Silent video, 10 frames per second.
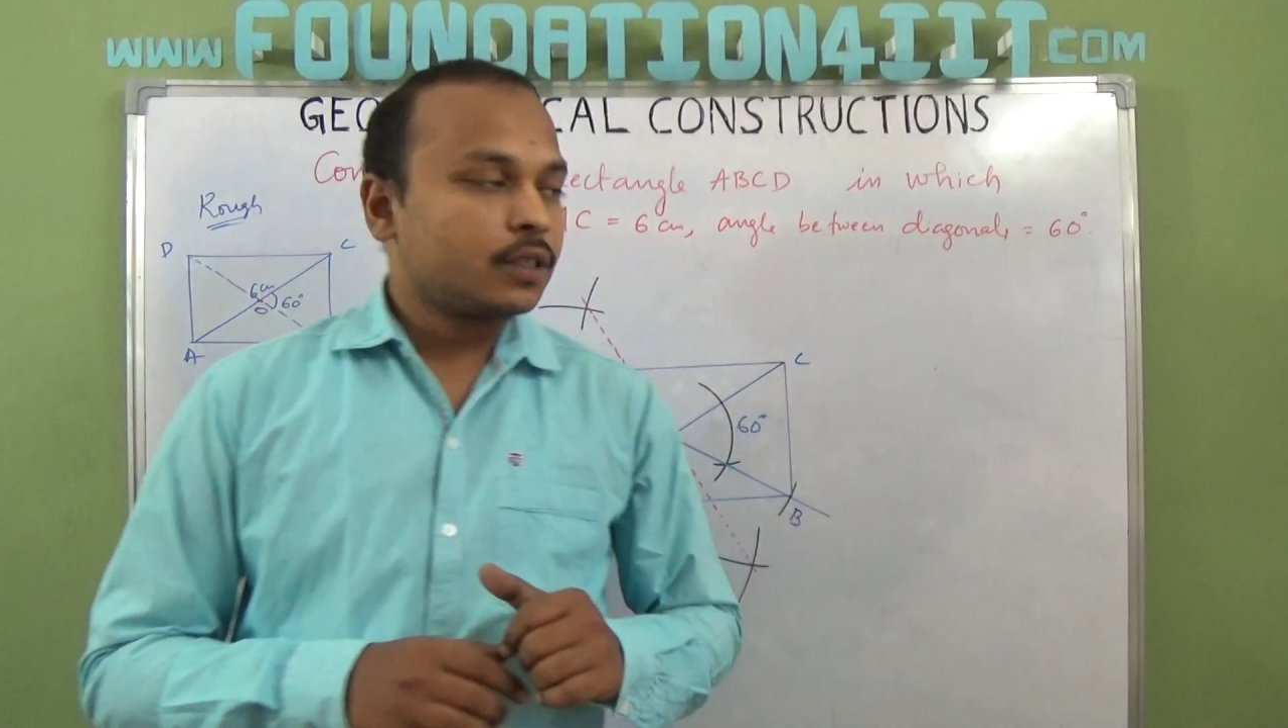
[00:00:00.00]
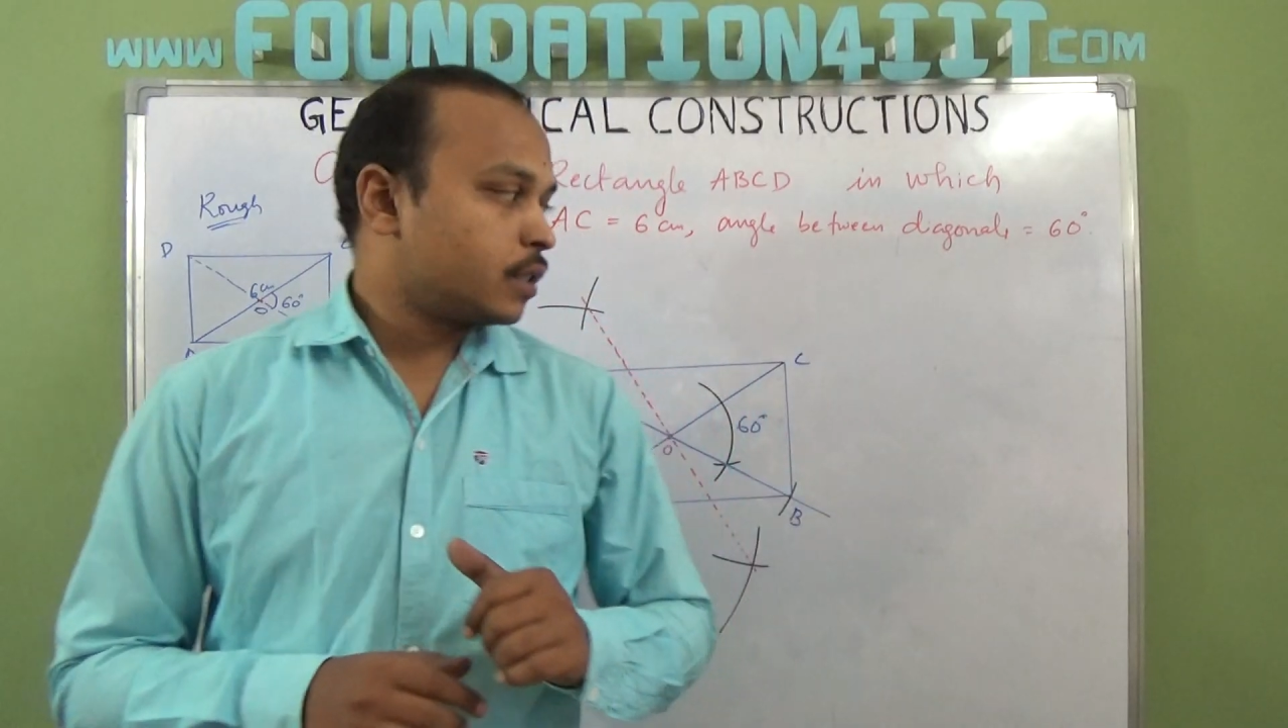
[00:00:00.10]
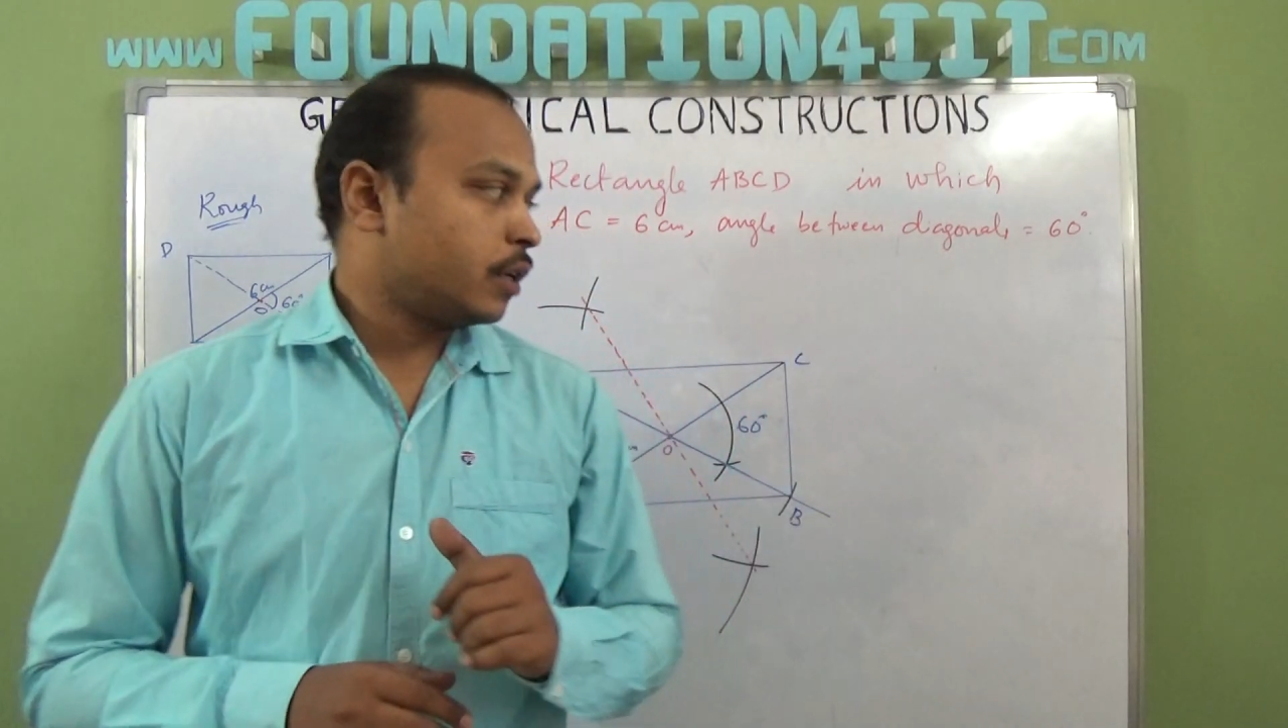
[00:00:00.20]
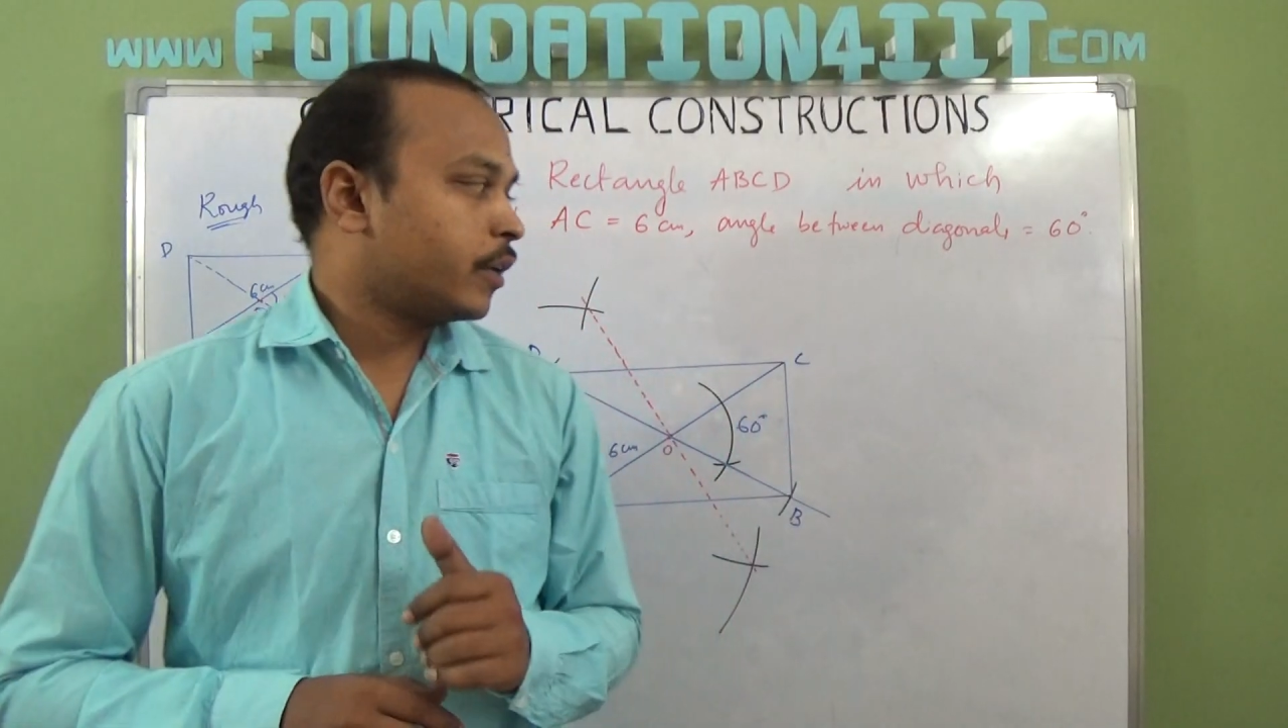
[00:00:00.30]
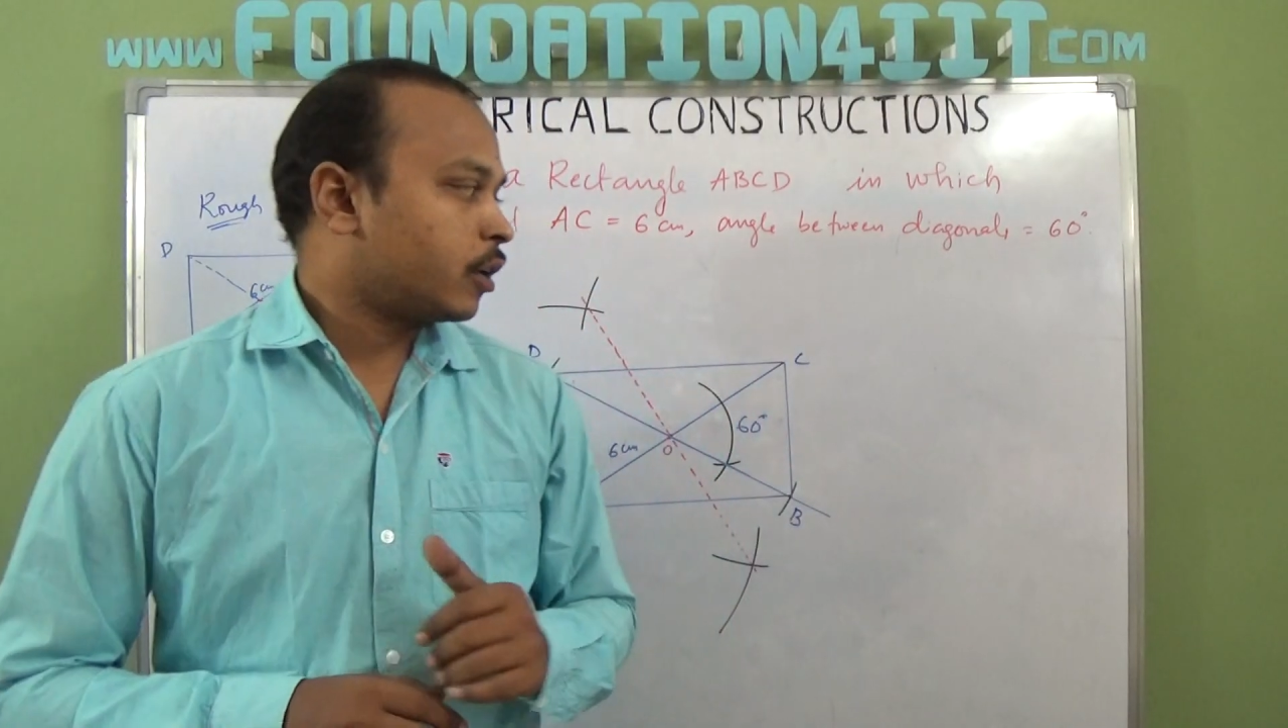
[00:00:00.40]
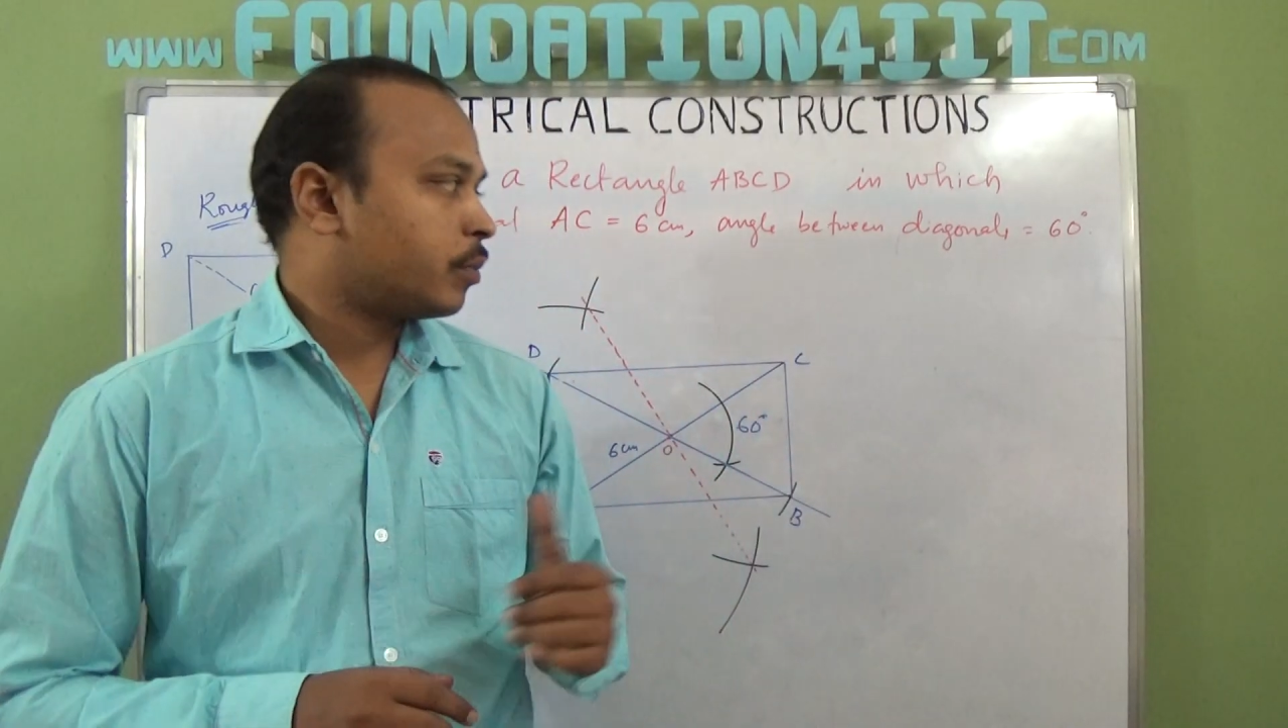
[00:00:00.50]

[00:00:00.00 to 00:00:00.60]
is given.